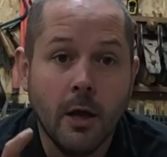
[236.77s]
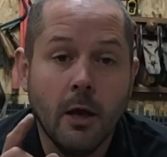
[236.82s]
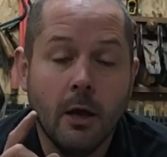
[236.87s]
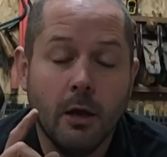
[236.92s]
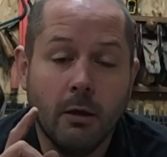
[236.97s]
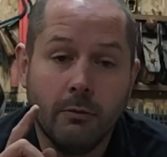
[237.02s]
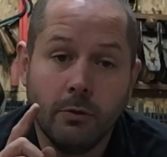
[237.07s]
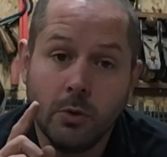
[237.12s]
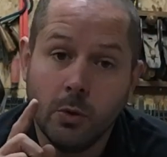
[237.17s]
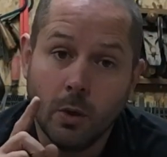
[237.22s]

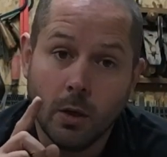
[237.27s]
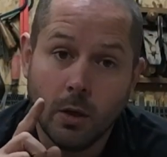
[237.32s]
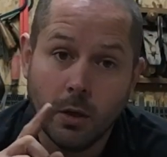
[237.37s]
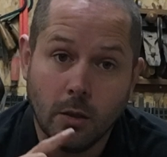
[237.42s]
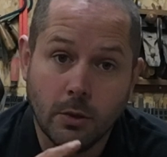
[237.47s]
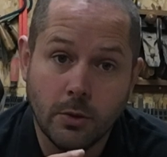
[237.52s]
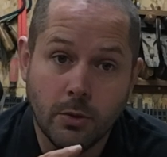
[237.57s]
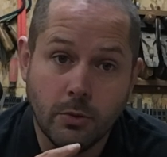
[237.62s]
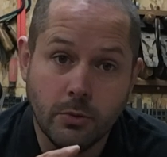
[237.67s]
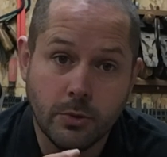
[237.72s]
If you
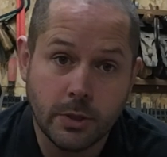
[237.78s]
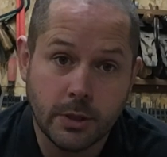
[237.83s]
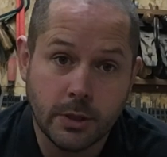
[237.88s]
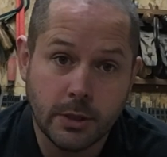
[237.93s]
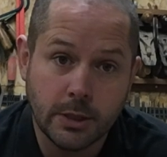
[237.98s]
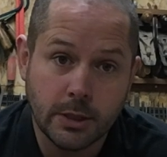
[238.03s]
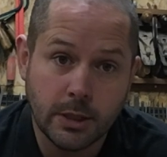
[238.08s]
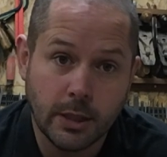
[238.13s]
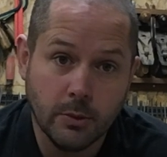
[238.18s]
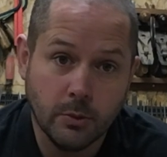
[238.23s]
are using a
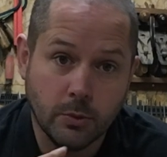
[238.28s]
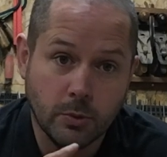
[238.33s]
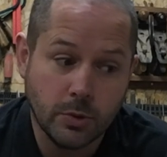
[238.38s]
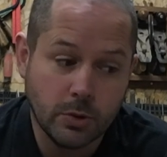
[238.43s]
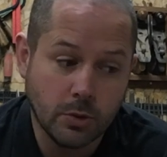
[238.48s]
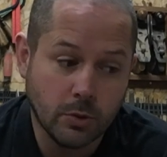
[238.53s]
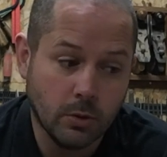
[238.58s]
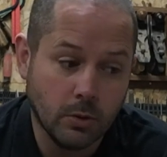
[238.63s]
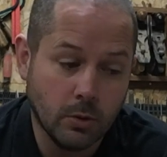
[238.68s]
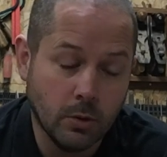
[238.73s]
skill
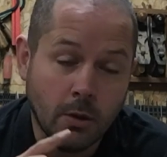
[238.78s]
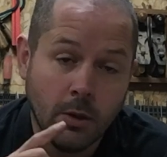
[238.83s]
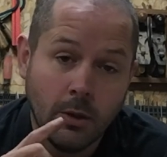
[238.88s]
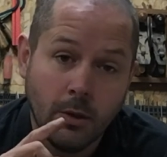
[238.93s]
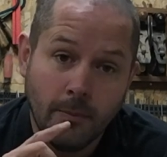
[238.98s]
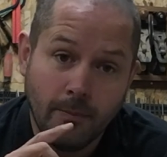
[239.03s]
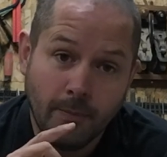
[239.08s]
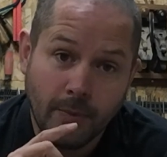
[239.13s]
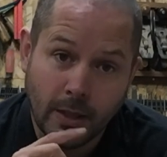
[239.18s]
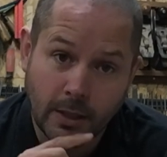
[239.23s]
saw
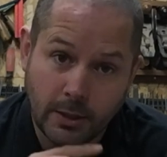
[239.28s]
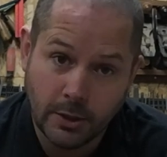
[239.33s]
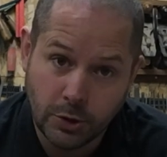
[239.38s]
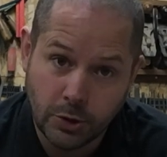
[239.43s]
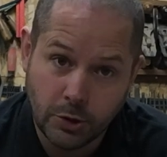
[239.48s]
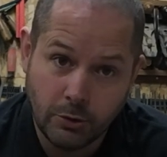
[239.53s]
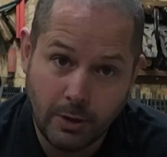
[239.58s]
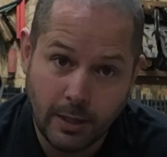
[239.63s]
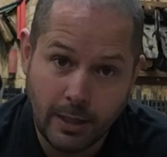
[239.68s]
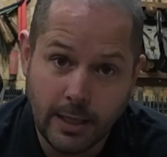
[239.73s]
and a
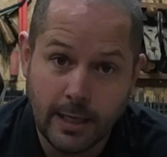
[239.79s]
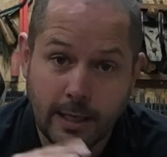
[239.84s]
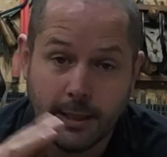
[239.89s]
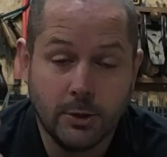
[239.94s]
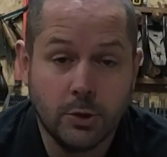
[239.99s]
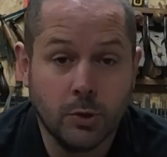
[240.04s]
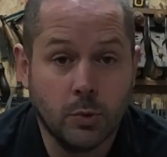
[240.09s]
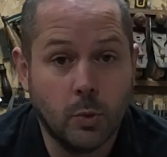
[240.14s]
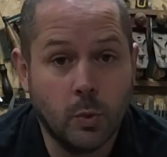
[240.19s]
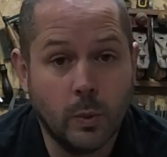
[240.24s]
straight
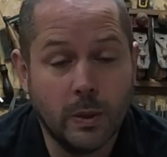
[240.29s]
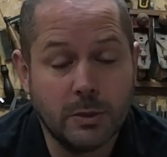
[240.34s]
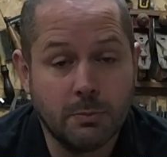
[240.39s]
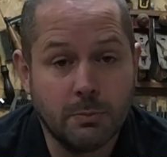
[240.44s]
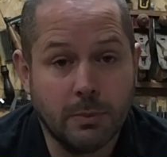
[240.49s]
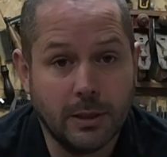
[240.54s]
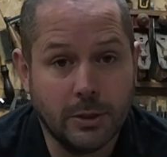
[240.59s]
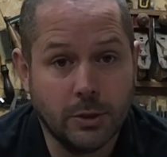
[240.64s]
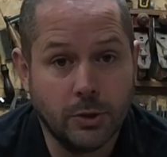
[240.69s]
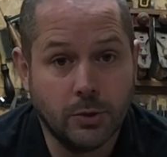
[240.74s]
edge, always
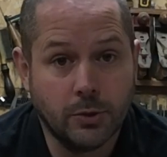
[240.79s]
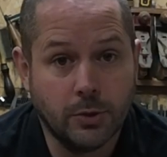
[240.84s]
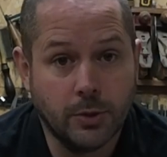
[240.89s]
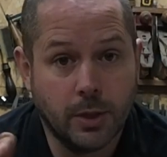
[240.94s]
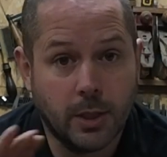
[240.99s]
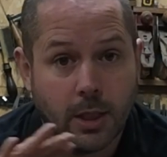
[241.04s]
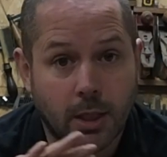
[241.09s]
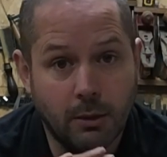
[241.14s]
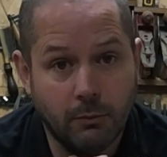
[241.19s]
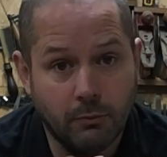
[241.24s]
make sure you're
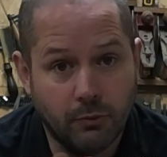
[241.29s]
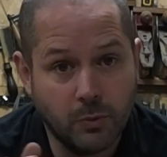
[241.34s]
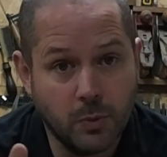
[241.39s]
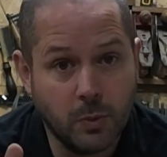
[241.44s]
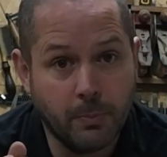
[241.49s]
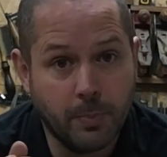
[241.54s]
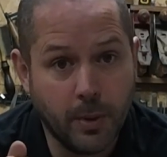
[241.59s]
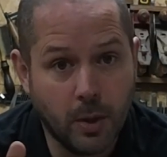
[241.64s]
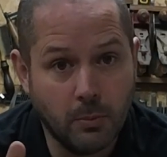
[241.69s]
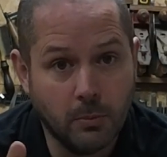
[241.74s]
cutting from the
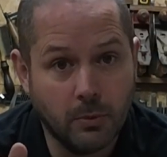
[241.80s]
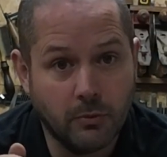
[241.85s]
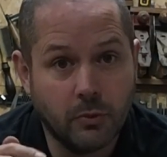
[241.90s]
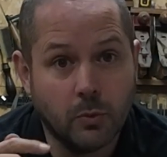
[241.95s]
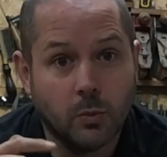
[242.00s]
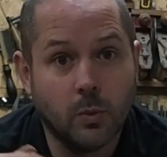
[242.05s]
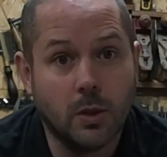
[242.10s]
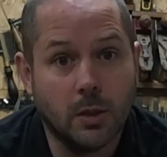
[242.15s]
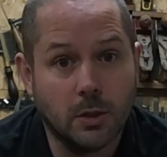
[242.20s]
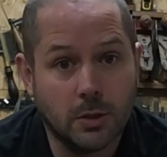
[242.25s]
bottom of the
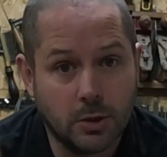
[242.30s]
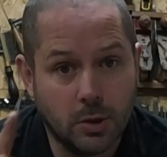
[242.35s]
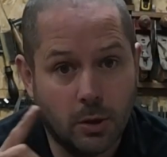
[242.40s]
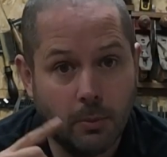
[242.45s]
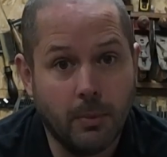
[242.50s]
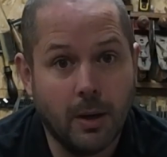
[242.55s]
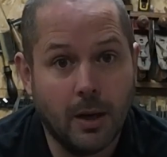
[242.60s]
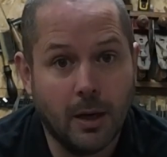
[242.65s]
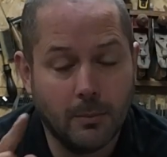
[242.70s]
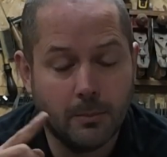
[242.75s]
worktop
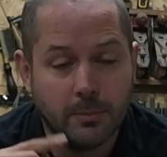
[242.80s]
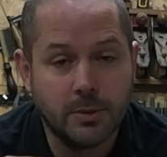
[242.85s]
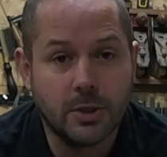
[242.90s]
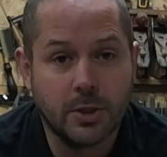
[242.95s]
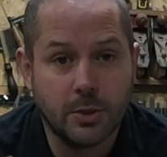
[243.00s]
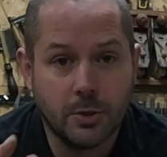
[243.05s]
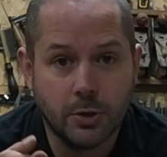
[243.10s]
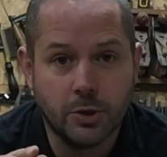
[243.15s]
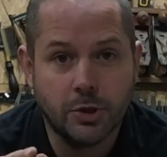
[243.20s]
up so your